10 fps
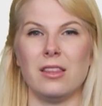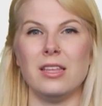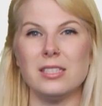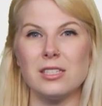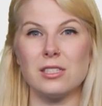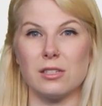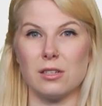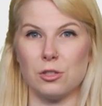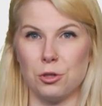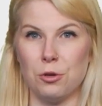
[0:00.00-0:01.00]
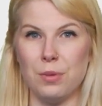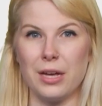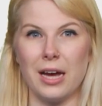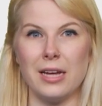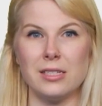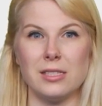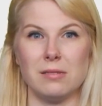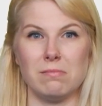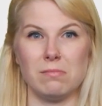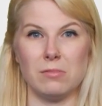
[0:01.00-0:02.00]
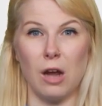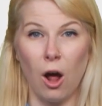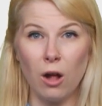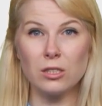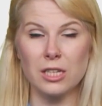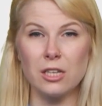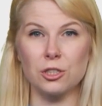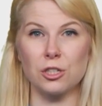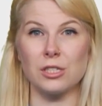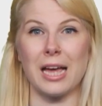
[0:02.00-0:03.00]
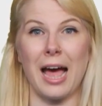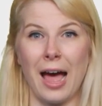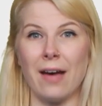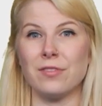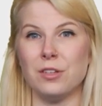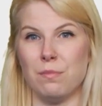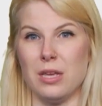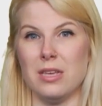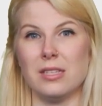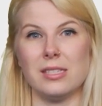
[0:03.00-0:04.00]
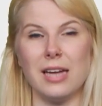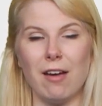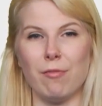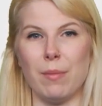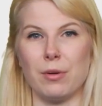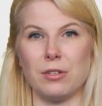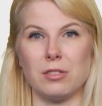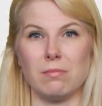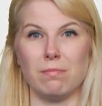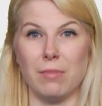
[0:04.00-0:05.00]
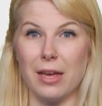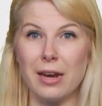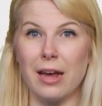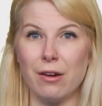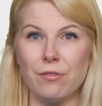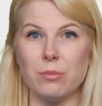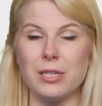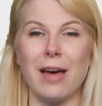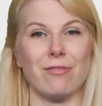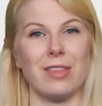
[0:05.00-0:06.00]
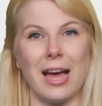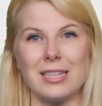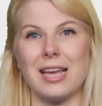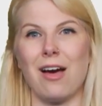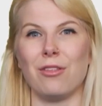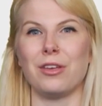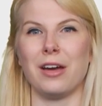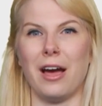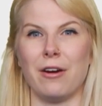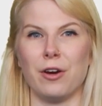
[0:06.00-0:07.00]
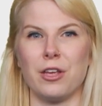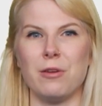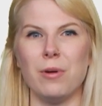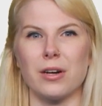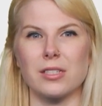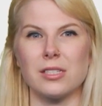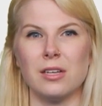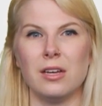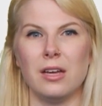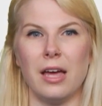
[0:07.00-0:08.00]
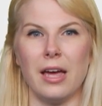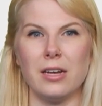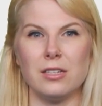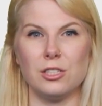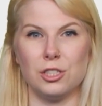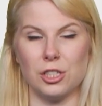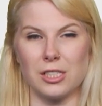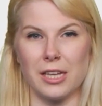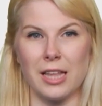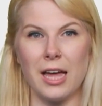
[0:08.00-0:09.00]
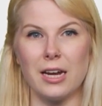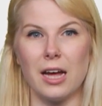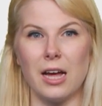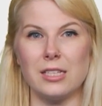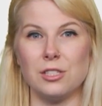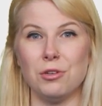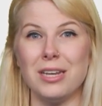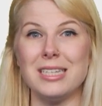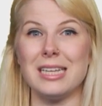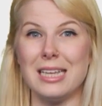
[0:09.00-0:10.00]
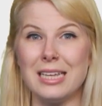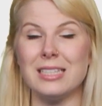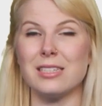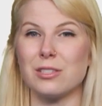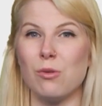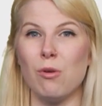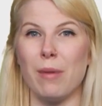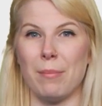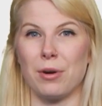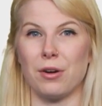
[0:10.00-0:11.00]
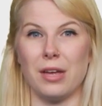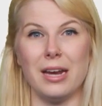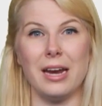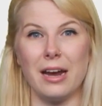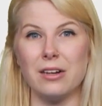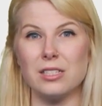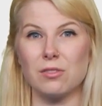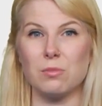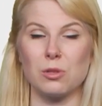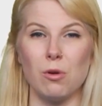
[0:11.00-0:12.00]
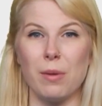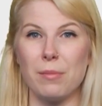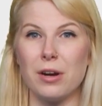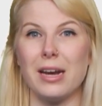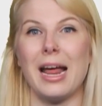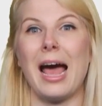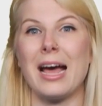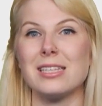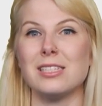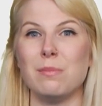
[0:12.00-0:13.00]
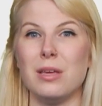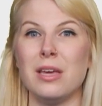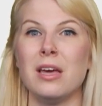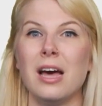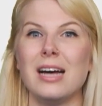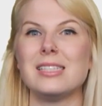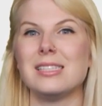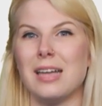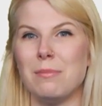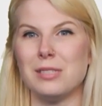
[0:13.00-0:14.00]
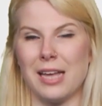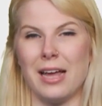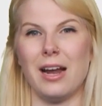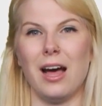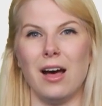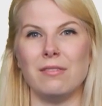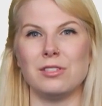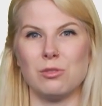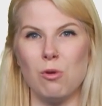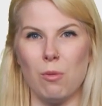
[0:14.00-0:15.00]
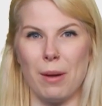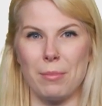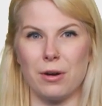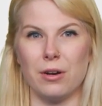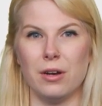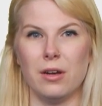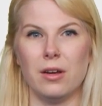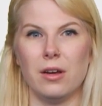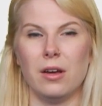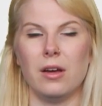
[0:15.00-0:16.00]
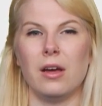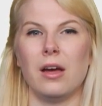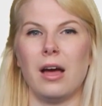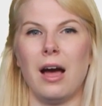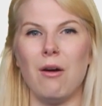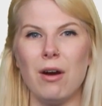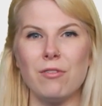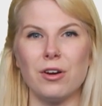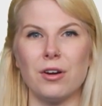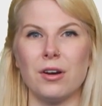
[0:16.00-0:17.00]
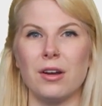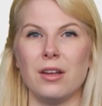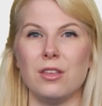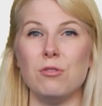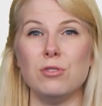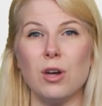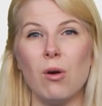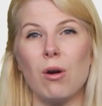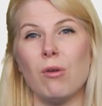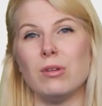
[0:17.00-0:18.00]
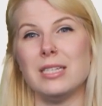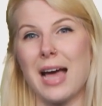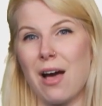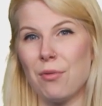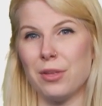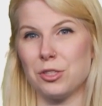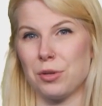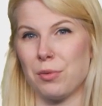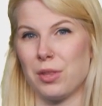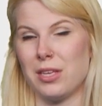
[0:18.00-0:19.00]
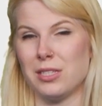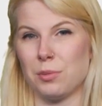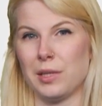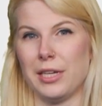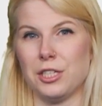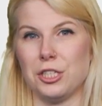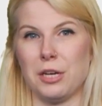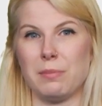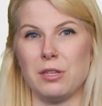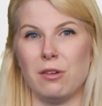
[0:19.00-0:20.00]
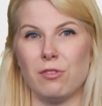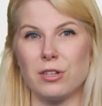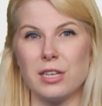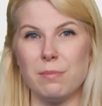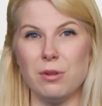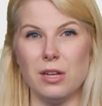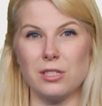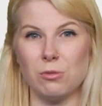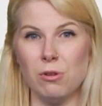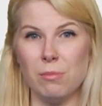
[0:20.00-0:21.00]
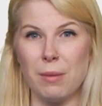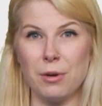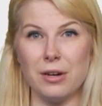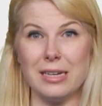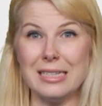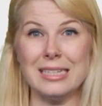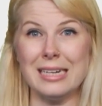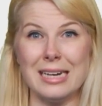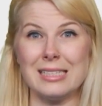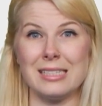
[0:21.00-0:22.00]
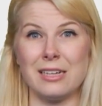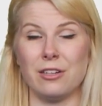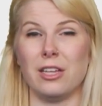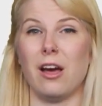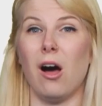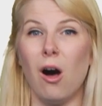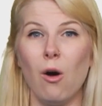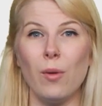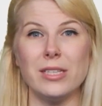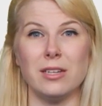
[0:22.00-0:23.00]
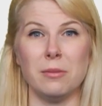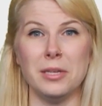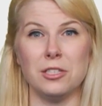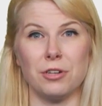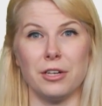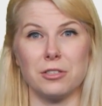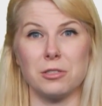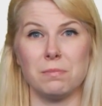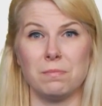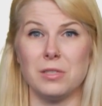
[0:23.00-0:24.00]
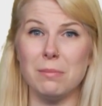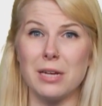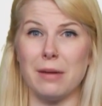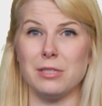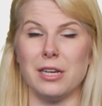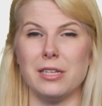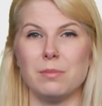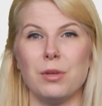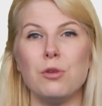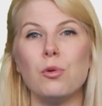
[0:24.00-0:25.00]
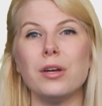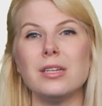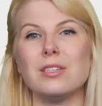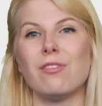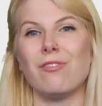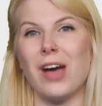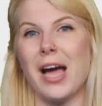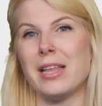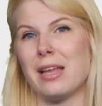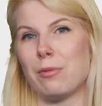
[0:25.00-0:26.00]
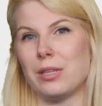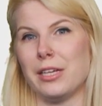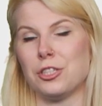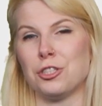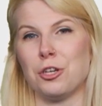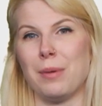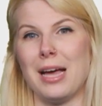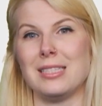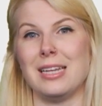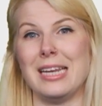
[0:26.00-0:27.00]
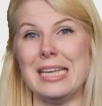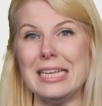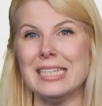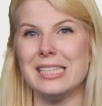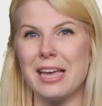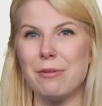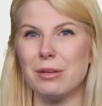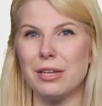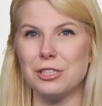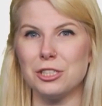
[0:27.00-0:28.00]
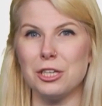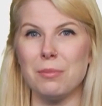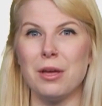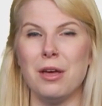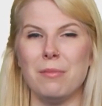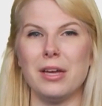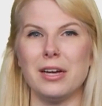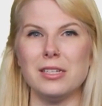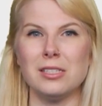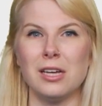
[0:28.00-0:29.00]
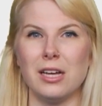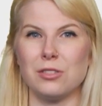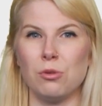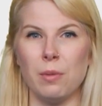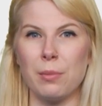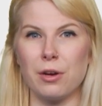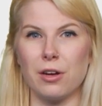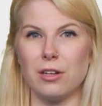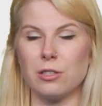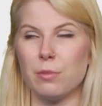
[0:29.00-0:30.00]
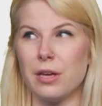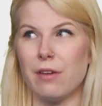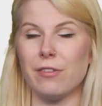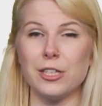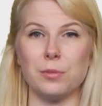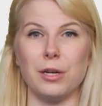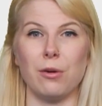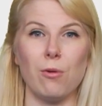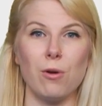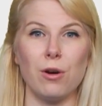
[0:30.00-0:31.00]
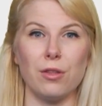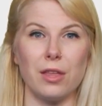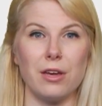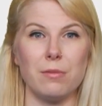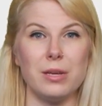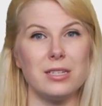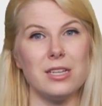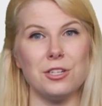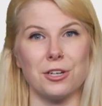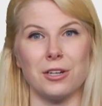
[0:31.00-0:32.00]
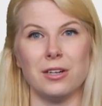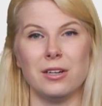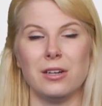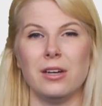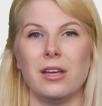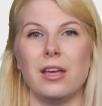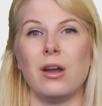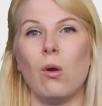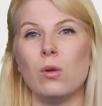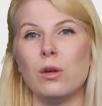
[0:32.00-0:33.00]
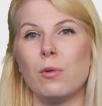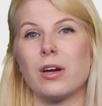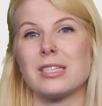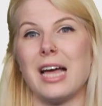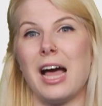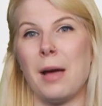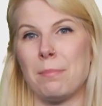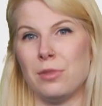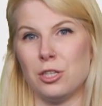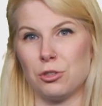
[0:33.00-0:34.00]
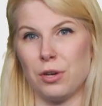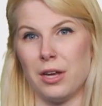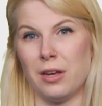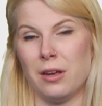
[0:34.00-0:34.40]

This is true because all teachers have to be staff members. They inherit from staff. That's how the hierarchy works. And just like that, a student is a school member. It inherits from school member. It has to be a subset of school member. However, you don't go down the tree with is-a relationships. For example, a school member isn't necessarily always an administrator. Sometimes it is, but you wouldn't define that relationship as an is-a relationship because a school member could also be a freshman or they could be a teacher. It only works up the tree.